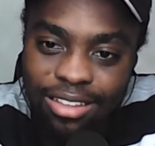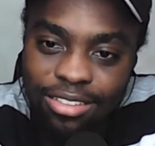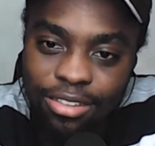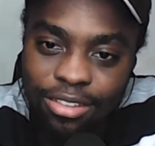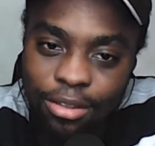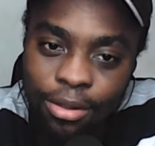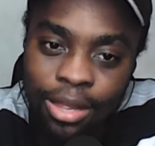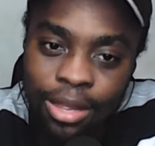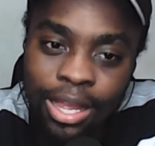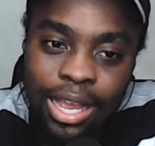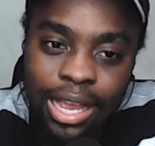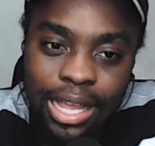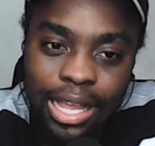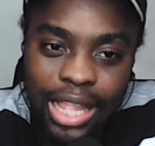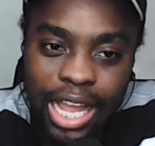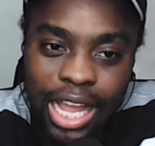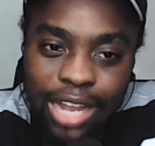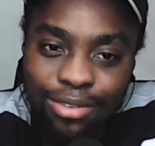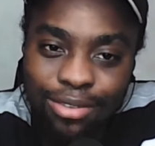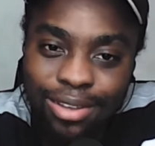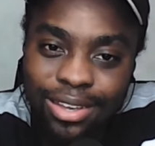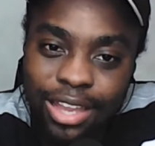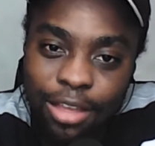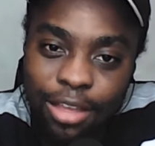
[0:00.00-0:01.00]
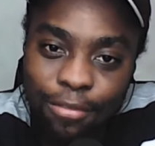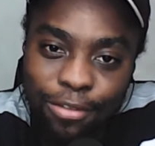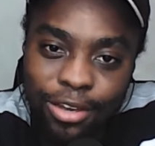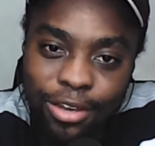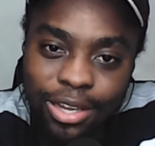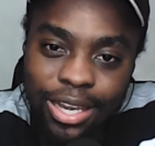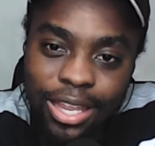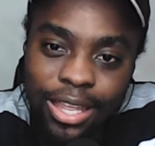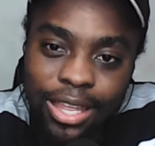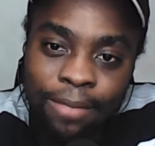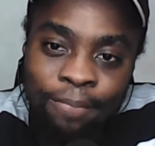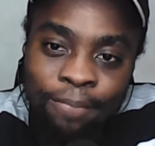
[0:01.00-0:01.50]
So that will
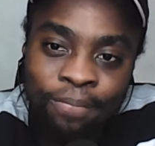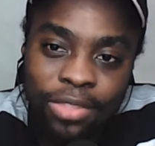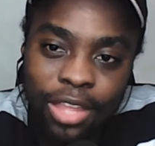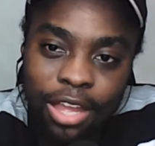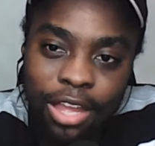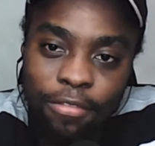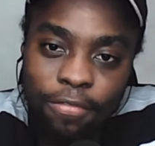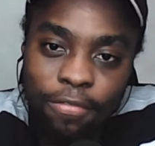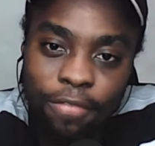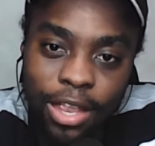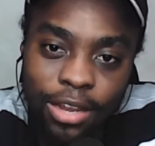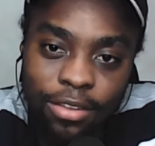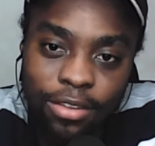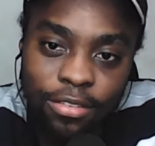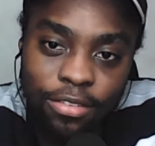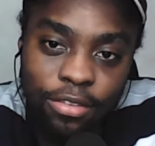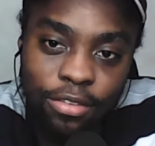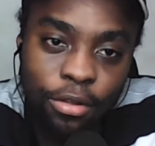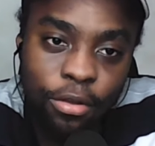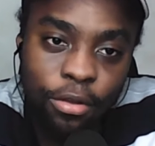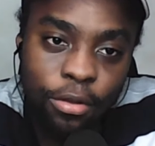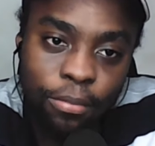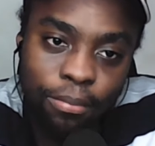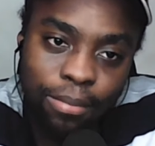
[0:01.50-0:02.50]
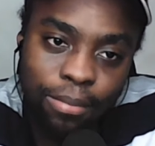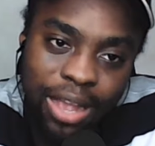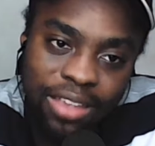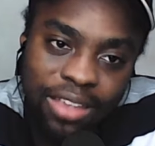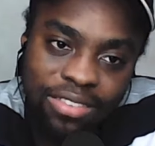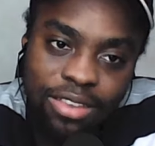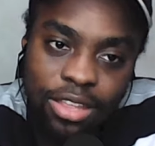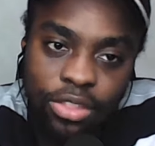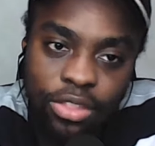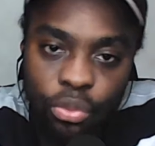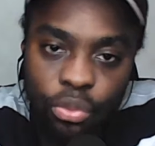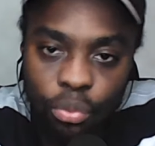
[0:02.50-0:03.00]
definitely affect you. So
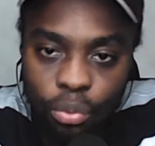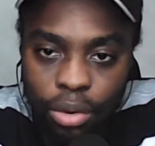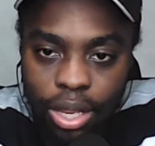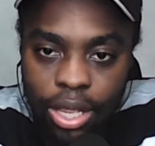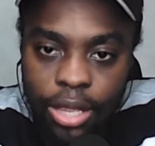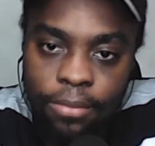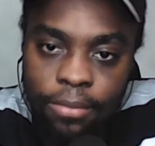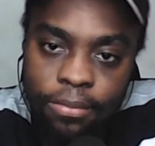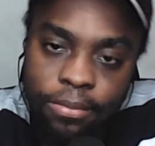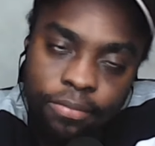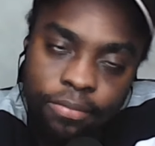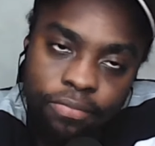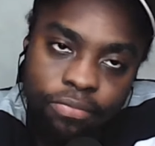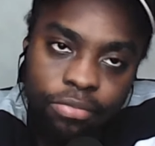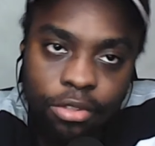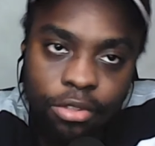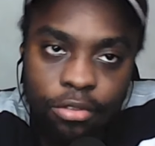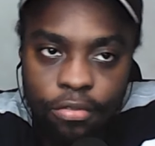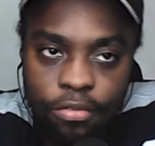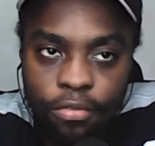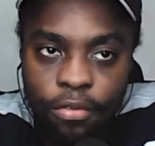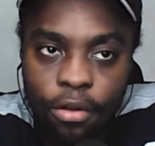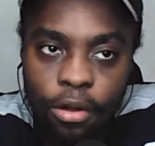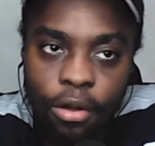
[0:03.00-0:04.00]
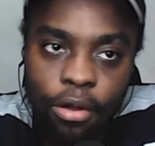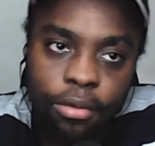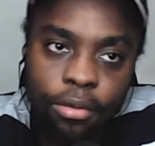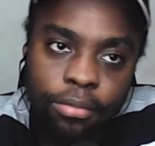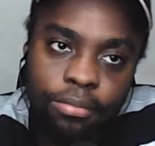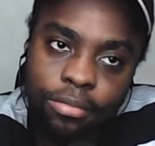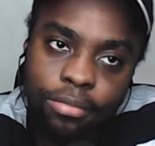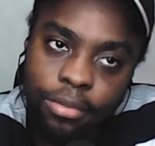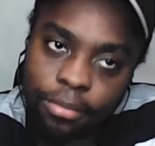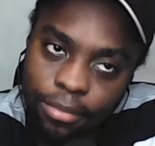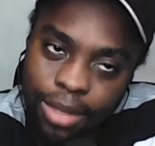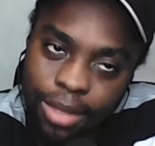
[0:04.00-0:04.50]
match day 3,
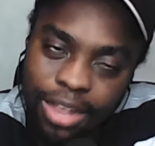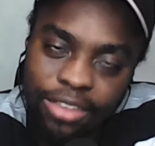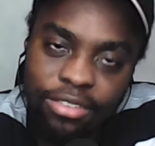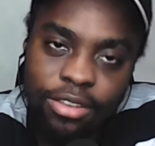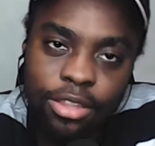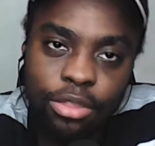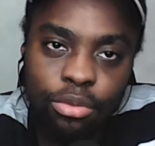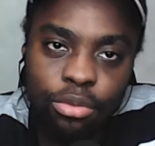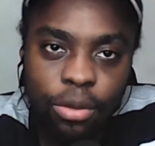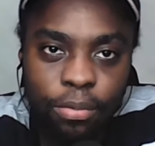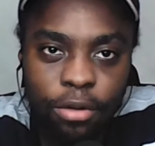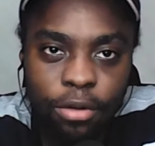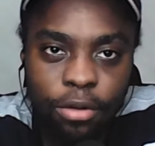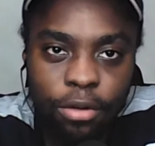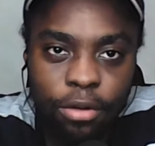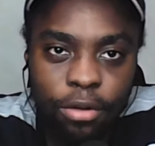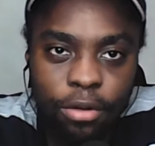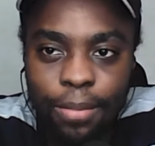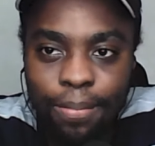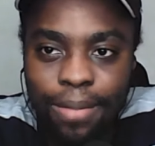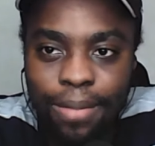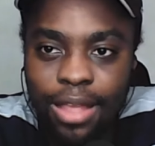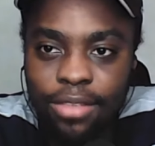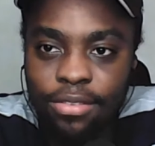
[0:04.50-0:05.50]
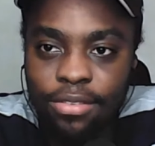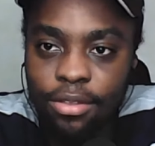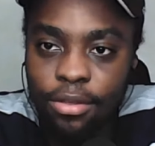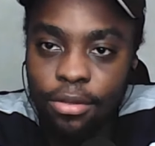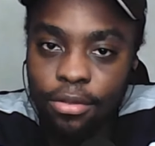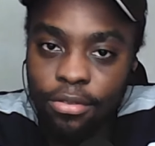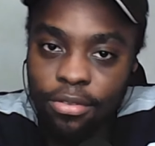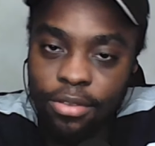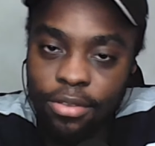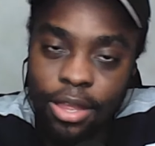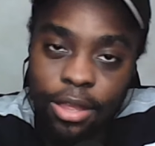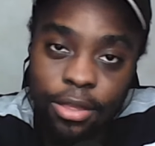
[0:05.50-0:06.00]
4, match day 3 probably the best,
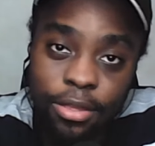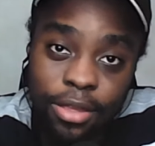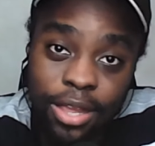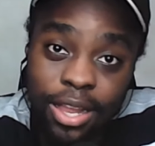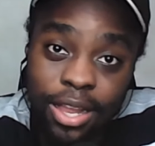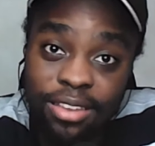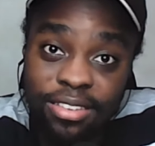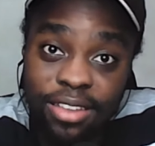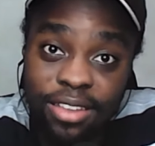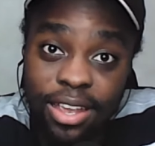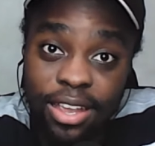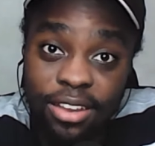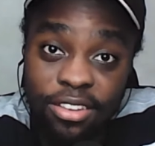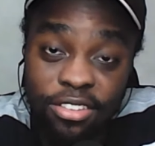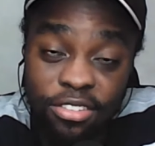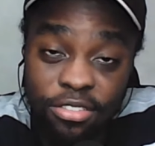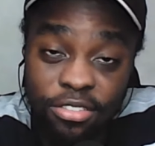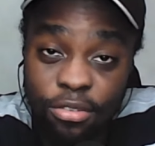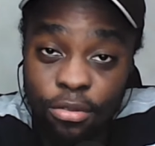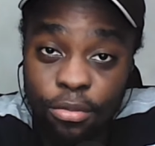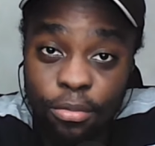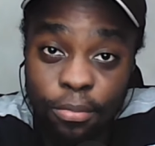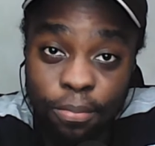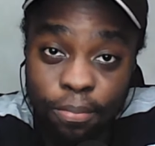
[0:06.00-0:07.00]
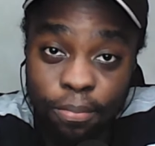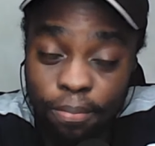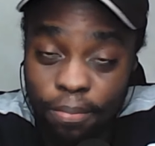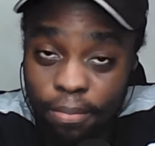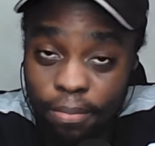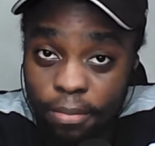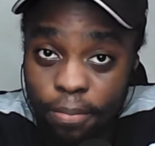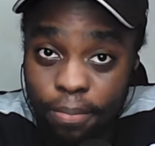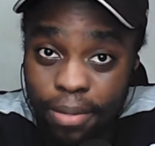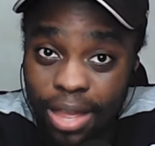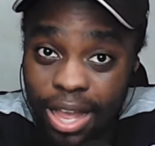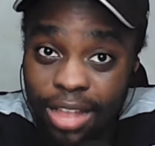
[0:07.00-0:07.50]
because you can target 2
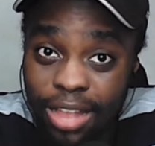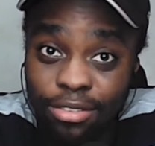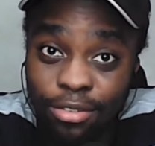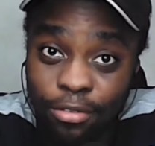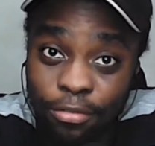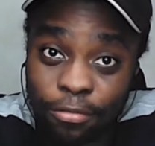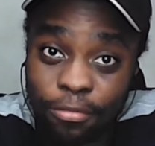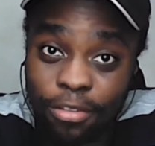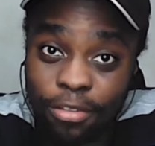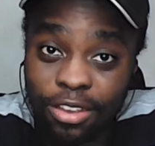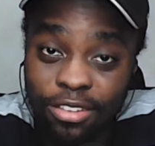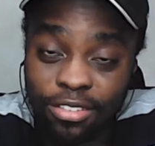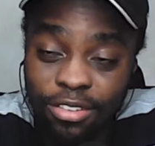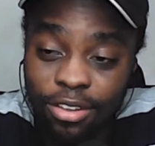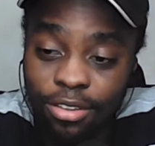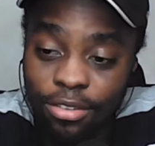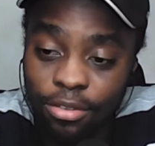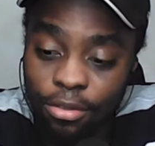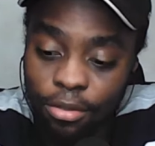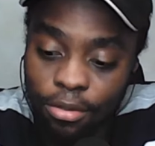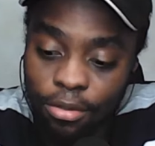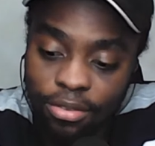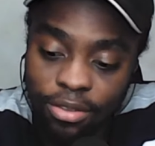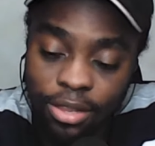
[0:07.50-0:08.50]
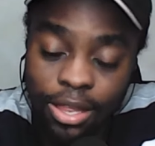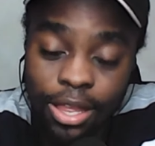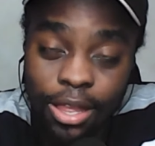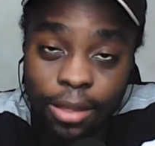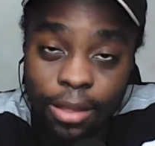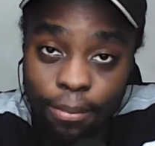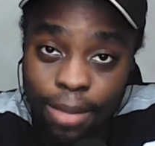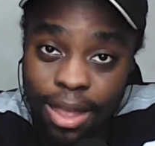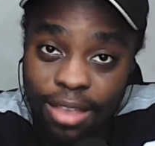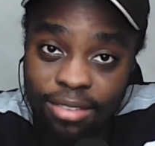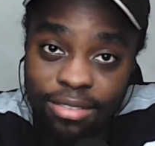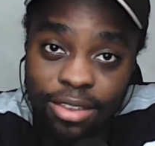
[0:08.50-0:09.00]
pairs of fixtures, because
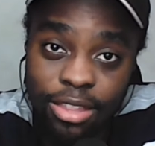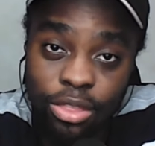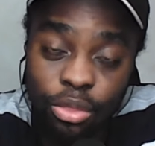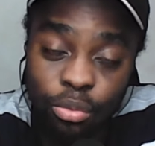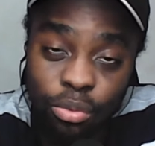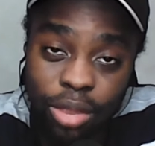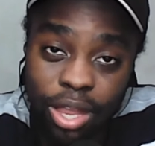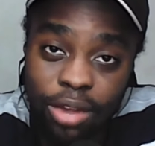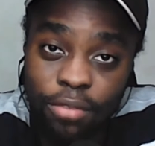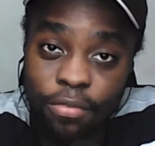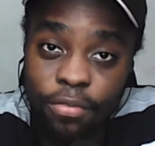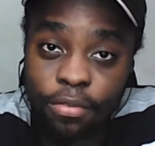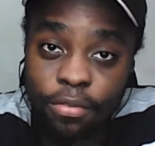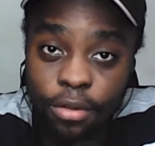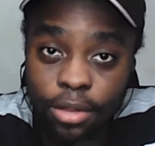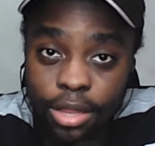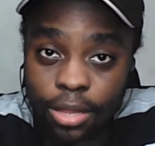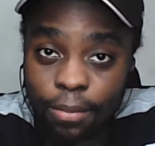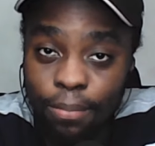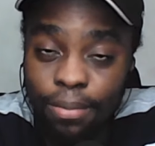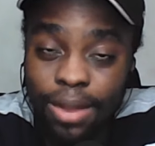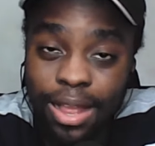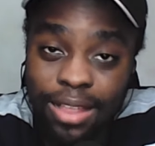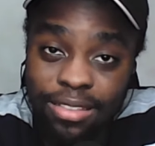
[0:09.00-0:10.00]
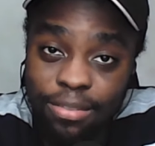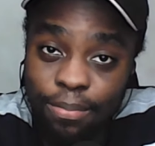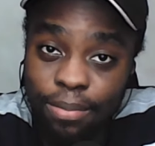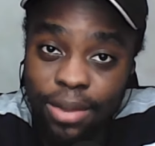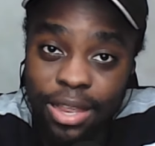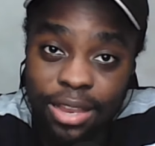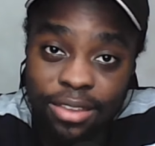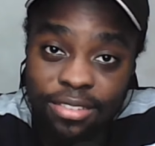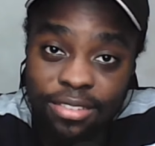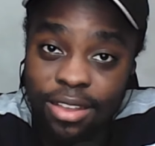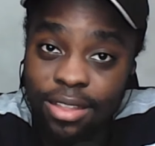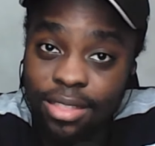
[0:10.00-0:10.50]
match day 3 and 4 the players
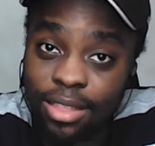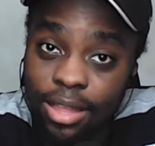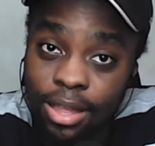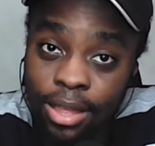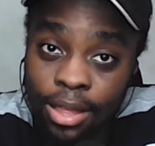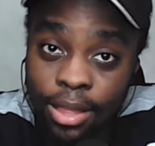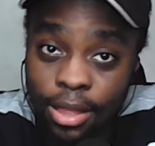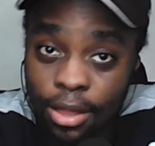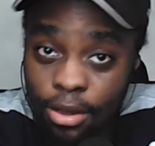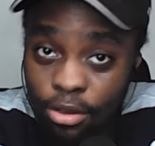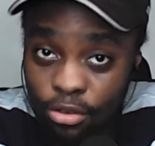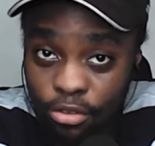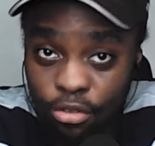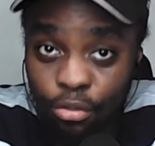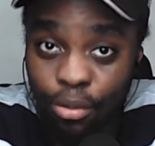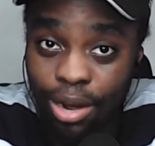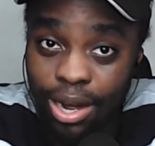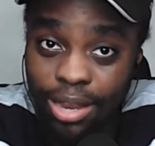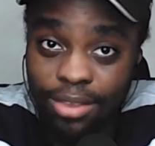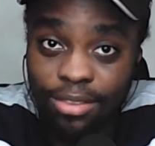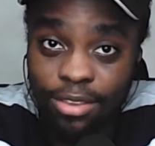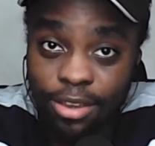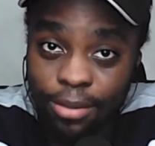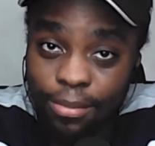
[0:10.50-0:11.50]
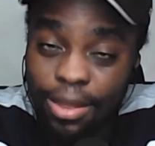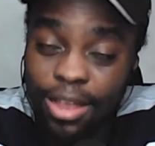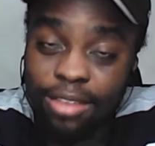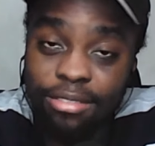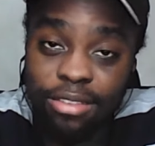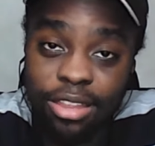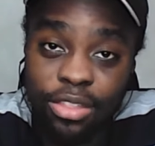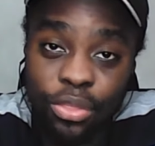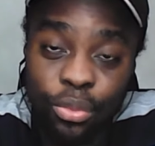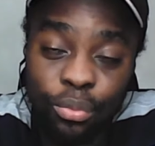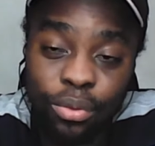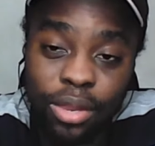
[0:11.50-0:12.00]
play each other twice in match
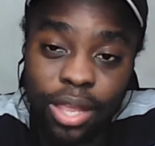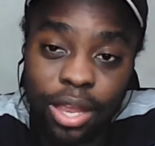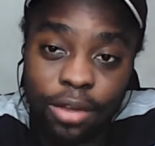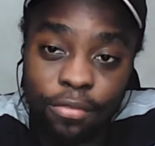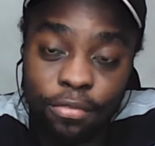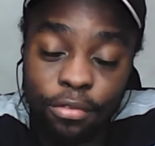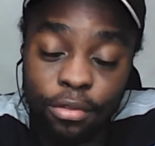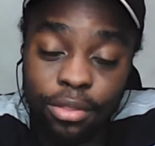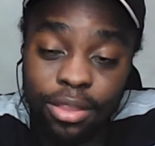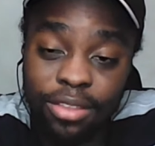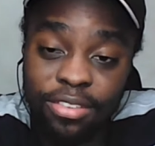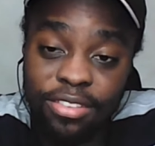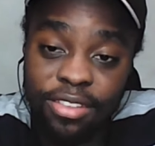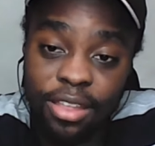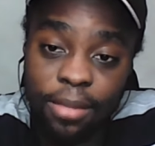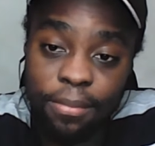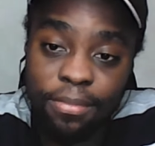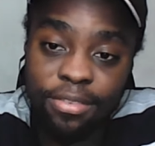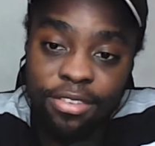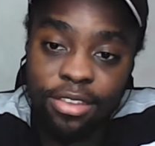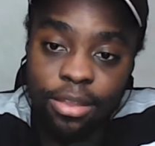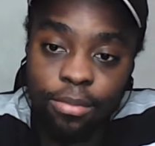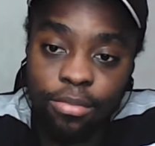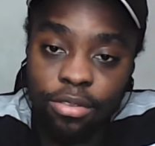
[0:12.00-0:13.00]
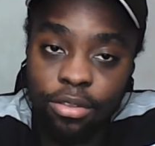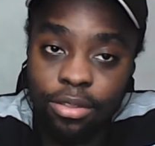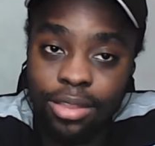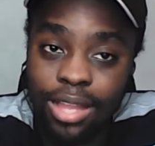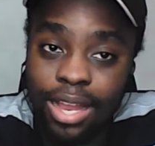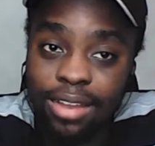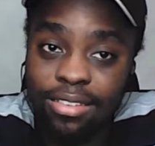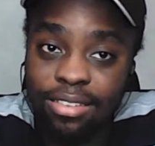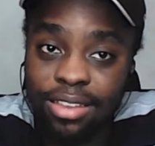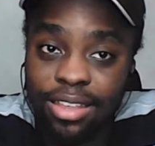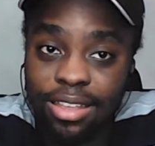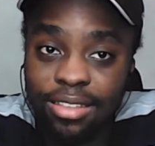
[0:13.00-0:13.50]
day 3 and 4 the same team. So
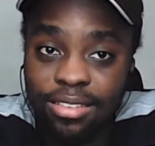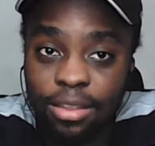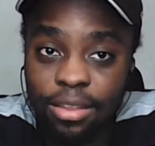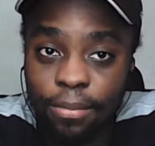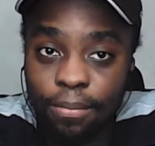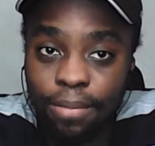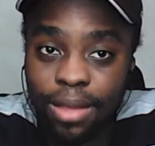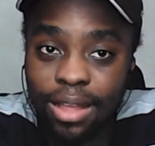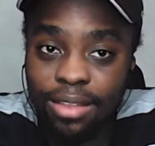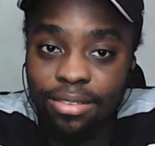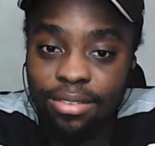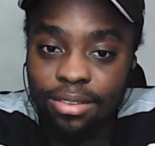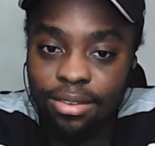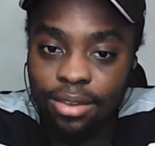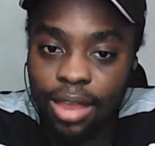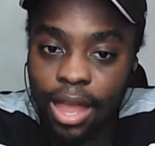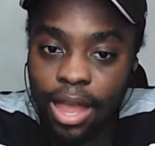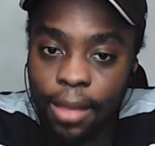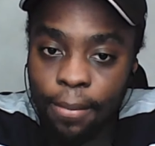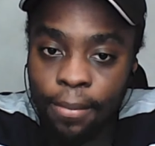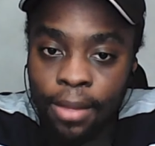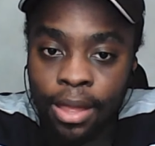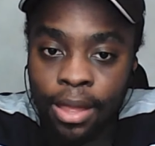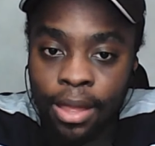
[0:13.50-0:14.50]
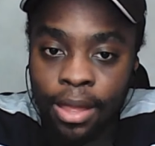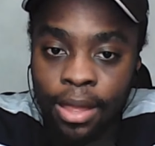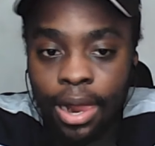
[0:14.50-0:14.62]
that is the best time.